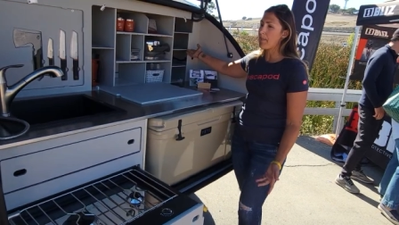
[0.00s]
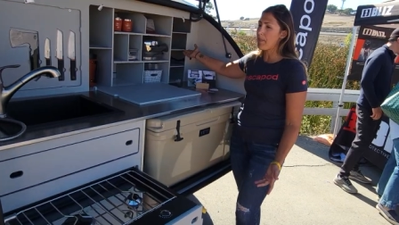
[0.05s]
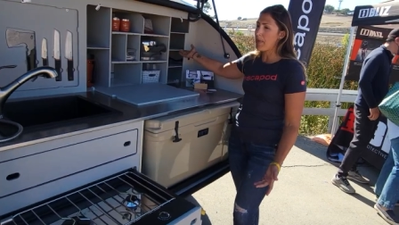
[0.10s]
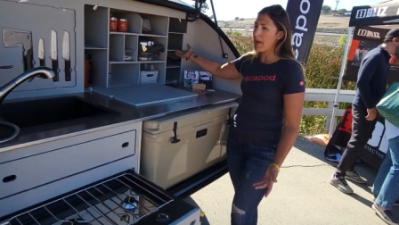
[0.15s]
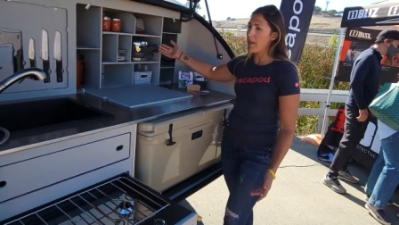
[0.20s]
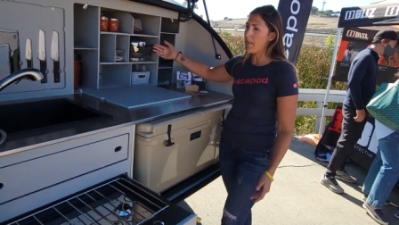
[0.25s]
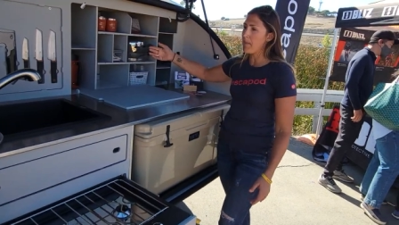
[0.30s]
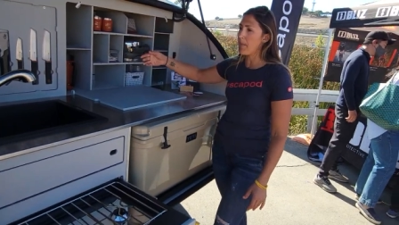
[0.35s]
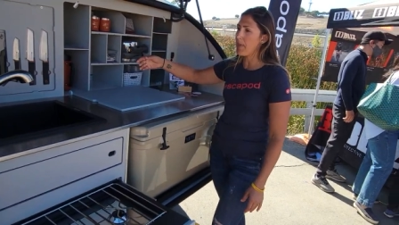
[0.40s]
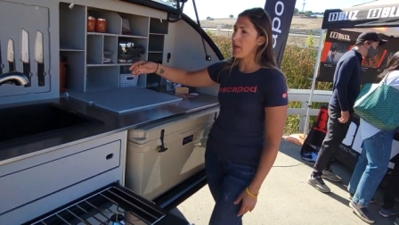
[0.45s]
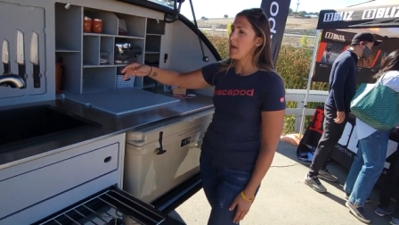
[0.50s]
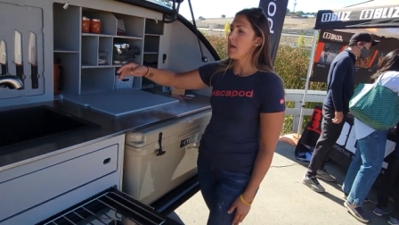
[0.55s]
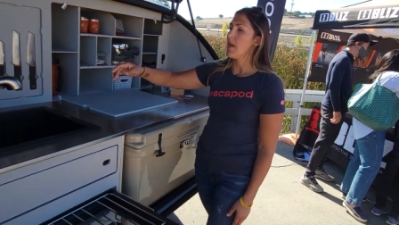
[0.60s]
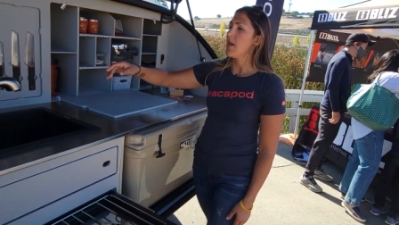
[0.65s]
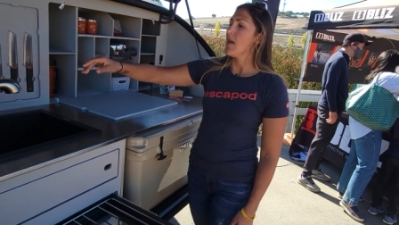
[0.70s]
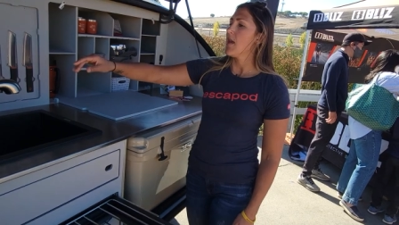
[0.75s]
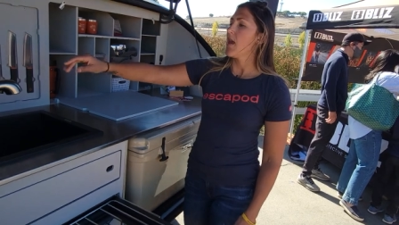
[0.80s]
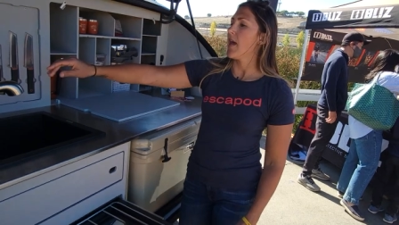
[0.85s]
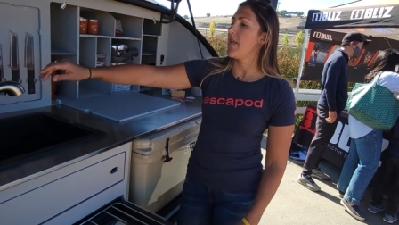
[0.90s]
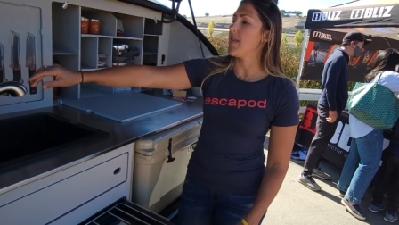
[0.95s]
pump,
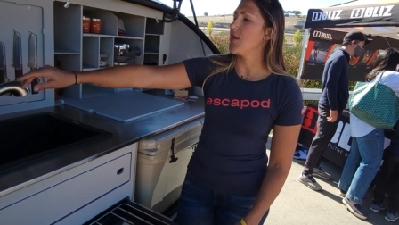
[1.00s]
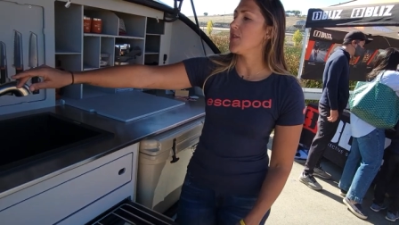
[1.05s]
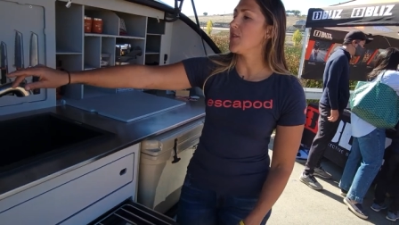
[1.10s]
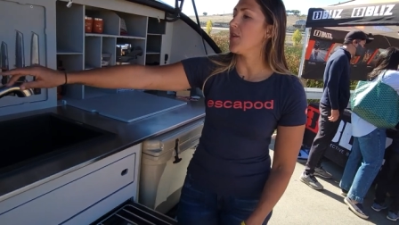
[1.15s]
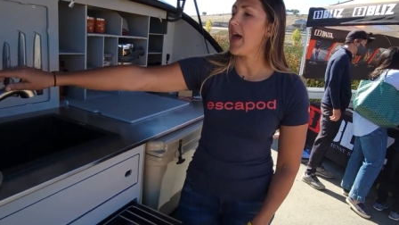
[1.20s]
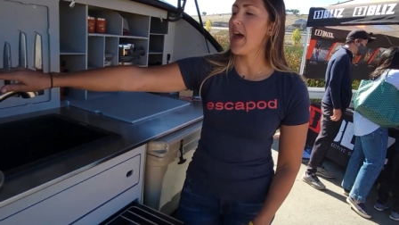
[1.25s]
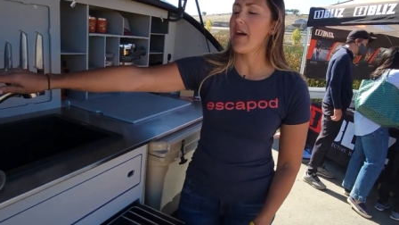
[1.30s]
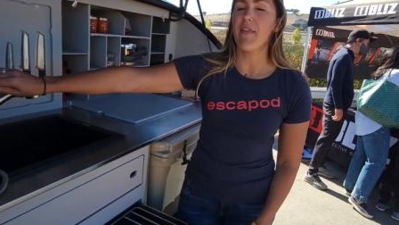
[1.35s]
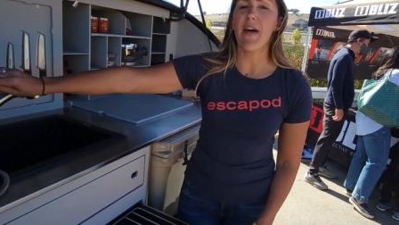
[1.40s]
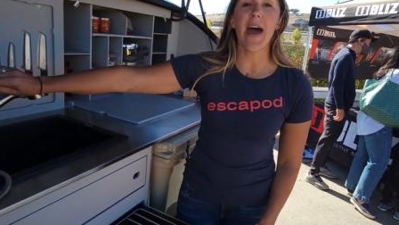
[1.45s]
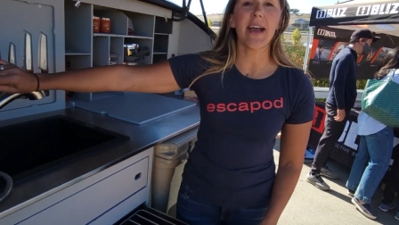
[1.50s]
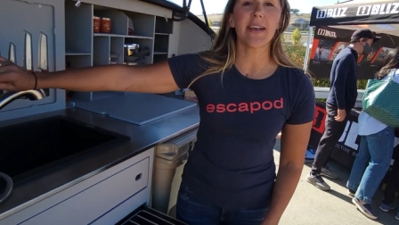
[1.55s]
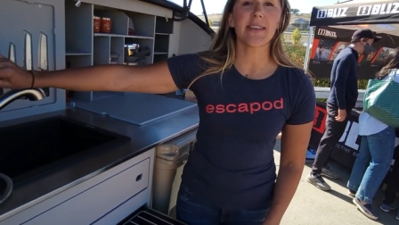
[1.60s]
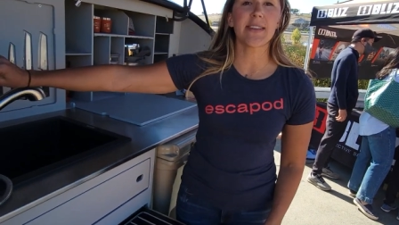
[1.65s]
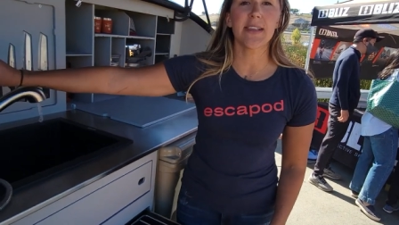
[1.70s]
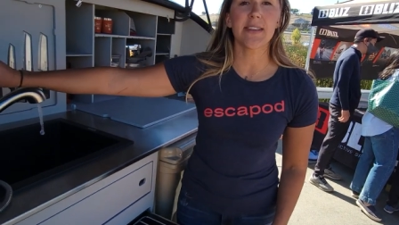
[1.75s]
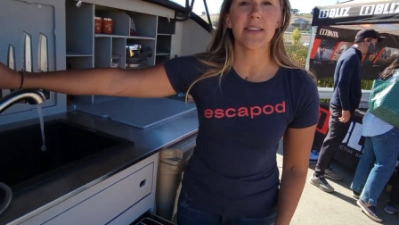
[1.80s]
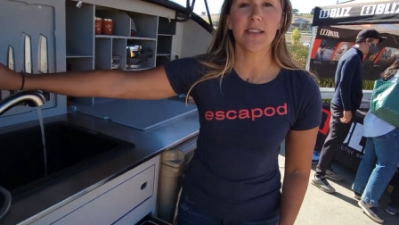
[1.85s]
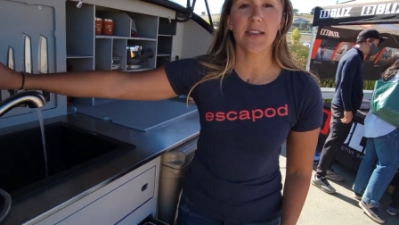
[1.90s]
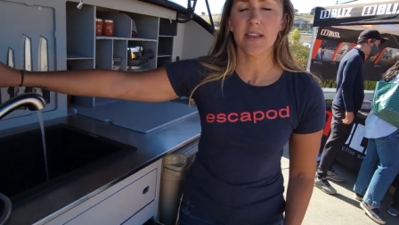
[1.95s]
and then you'll have
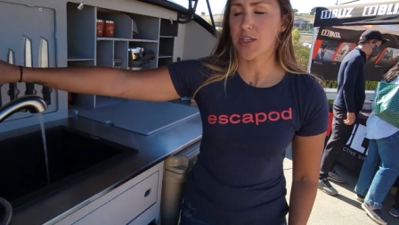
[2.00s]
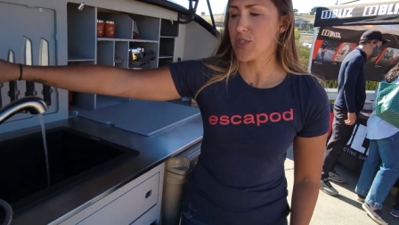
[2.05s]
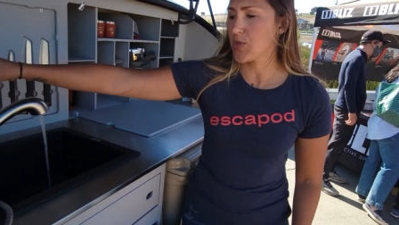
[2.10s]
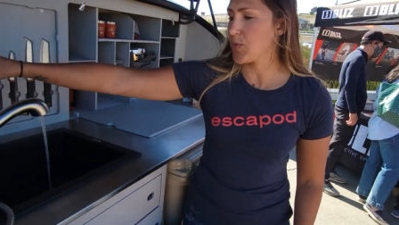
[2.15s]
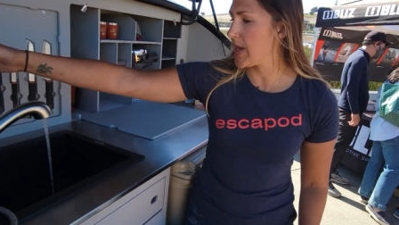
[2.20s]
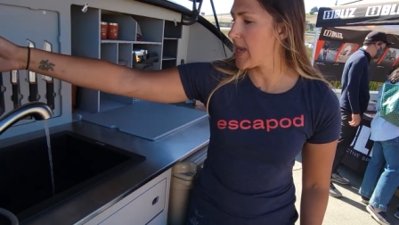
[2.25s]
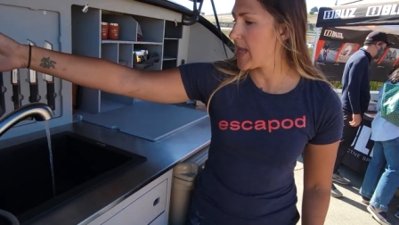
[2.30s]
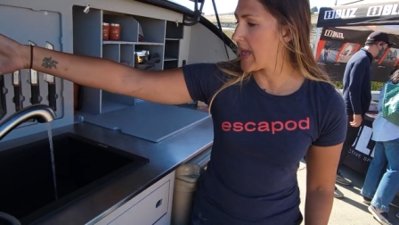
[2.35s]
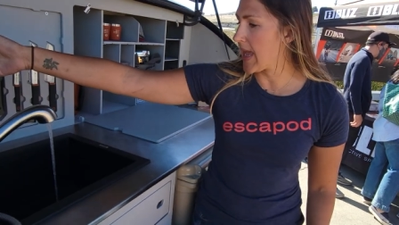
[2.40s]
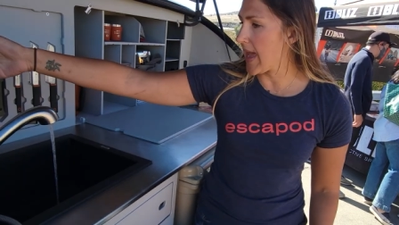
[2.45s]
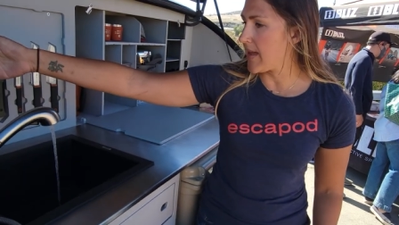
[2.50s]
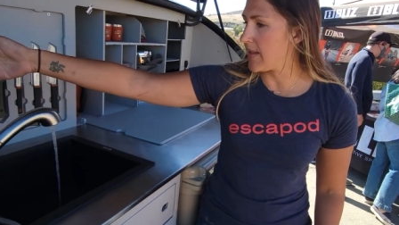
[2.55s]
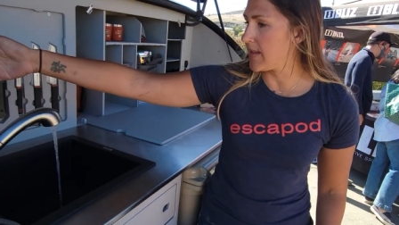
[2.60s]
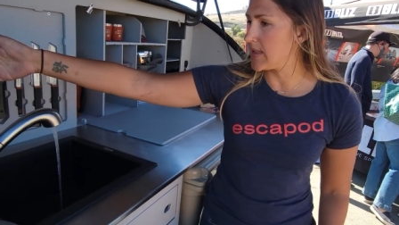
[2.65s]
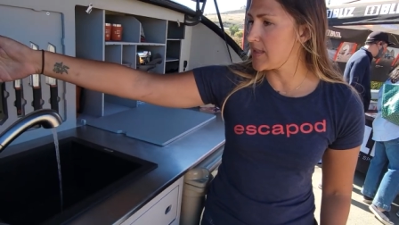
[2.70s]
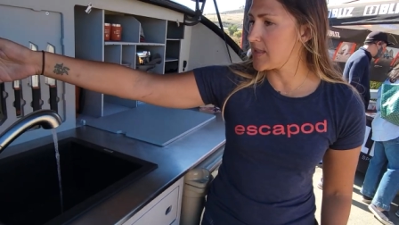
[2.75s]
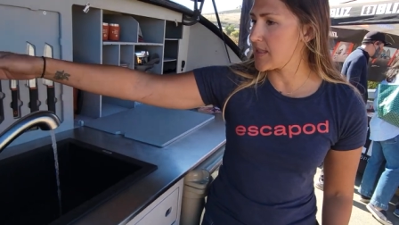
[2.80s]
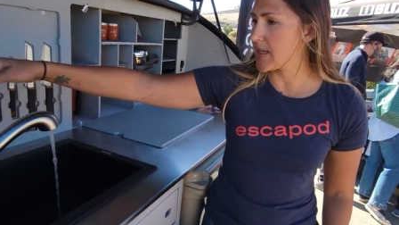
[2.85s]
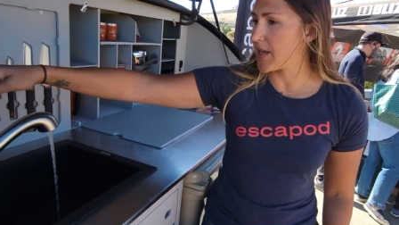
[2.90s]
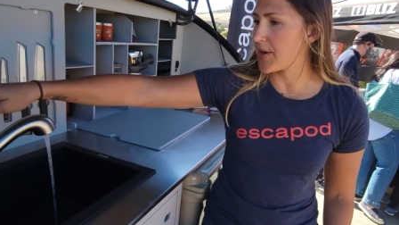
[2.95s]
access to the 20
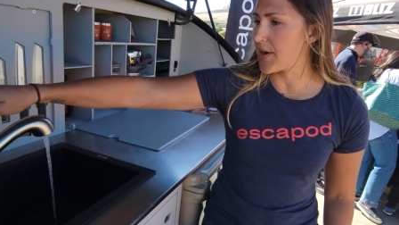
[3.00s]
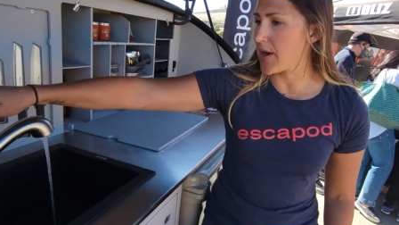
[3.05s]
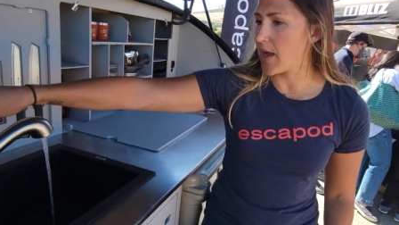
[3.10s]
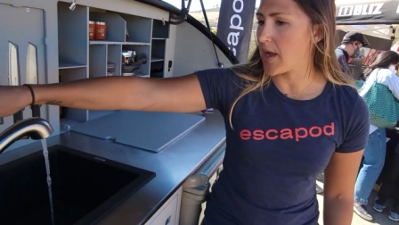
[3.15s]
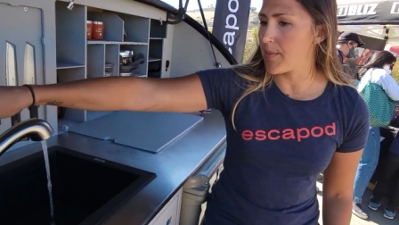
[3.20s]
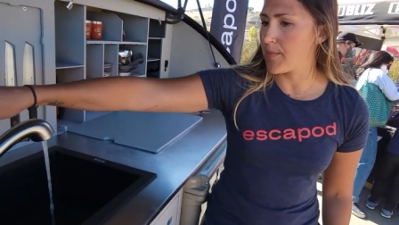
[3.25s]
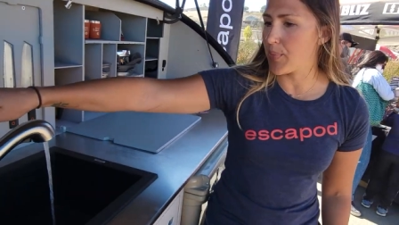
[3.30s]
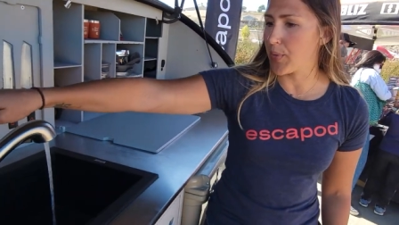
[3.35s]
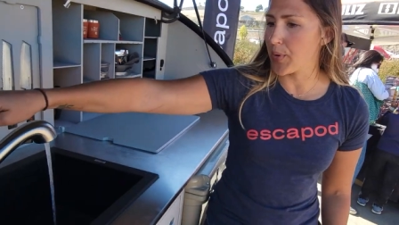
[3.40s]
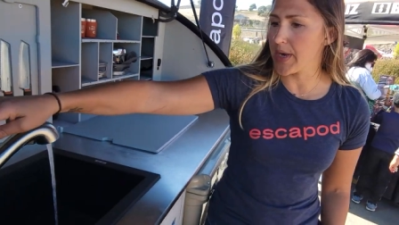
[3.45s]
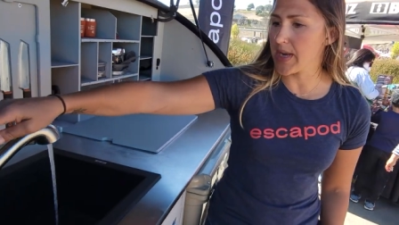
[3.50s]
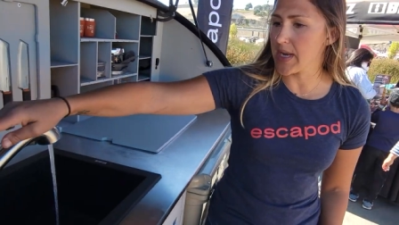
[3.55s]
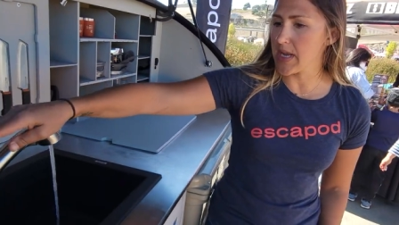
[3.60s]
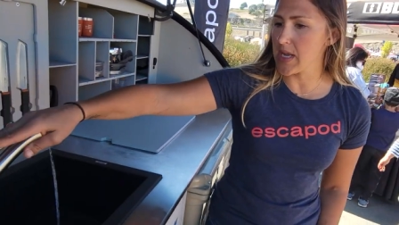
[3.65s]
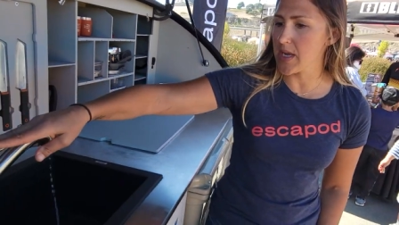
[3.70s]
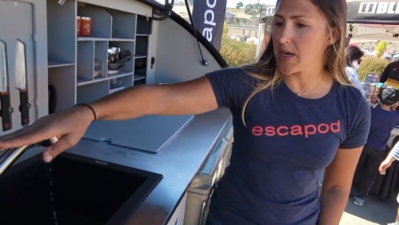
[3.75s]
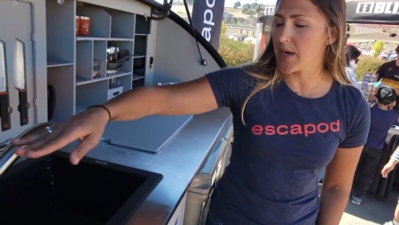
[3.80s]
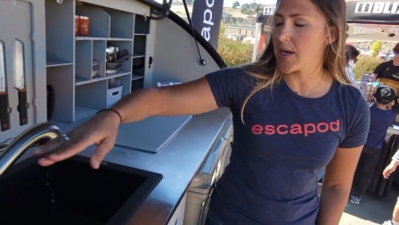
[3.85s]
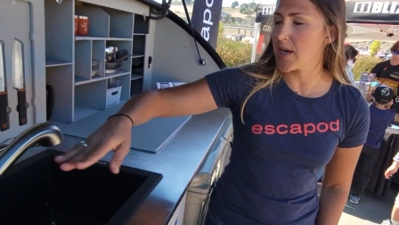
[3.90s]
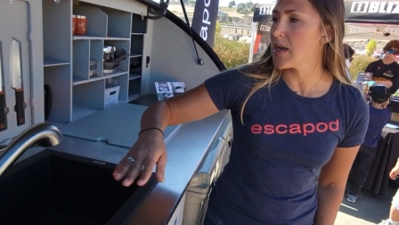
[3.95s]
gallons that are on board
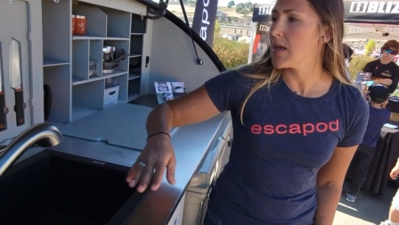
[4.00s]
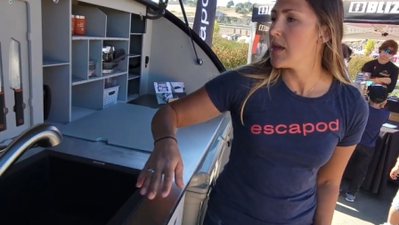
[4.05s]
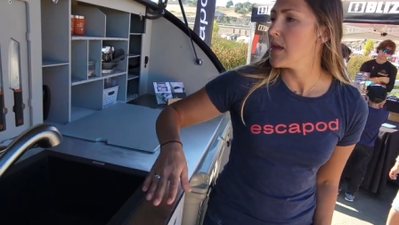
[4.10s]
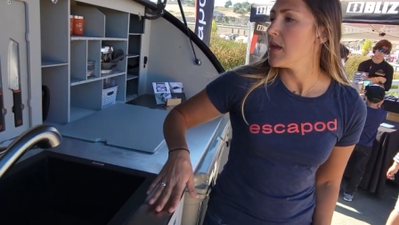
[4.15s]
here.